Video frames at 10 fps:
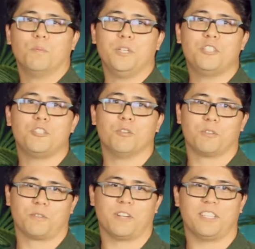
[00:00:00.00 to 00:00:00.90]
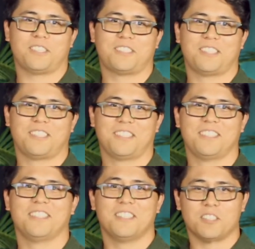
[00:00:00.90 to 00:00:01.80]
we show Christ.
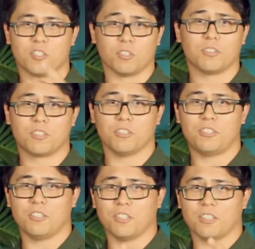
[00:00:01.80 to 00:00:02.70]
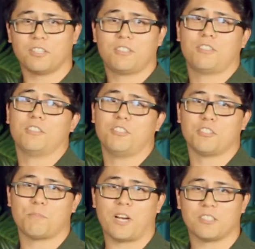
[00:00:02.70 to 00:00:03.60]
So turn to
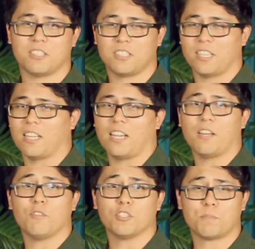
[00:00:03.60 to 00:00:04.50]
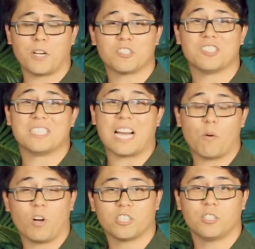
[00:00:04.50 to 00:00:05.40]
your spouse and say that. If your spouse is
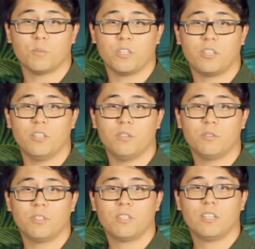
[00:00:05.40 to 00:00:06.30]
not watching with you,